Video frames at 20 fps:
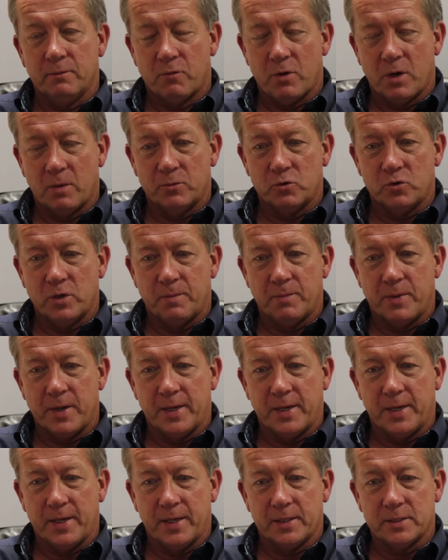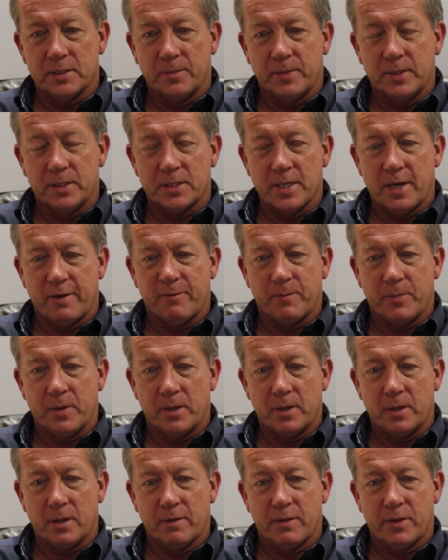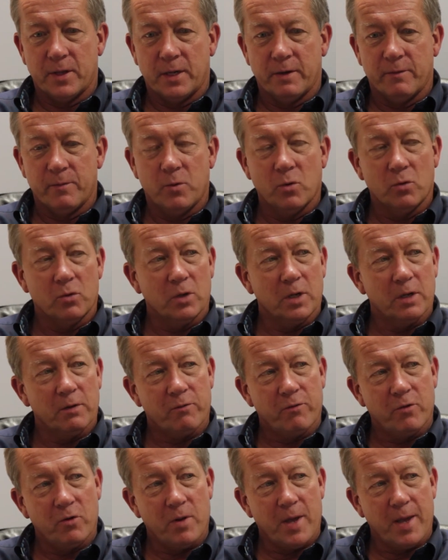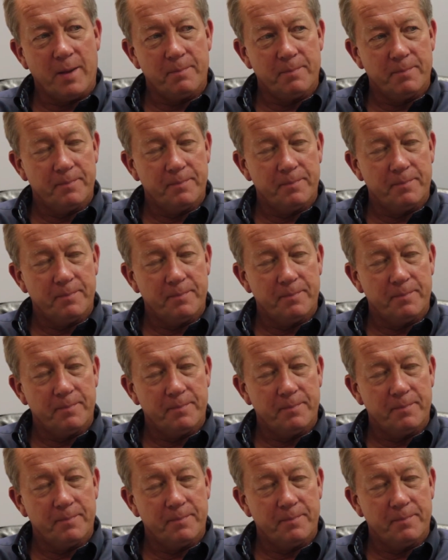Real Madrid being in there is going to be tough, but I think Liverpool could get through that.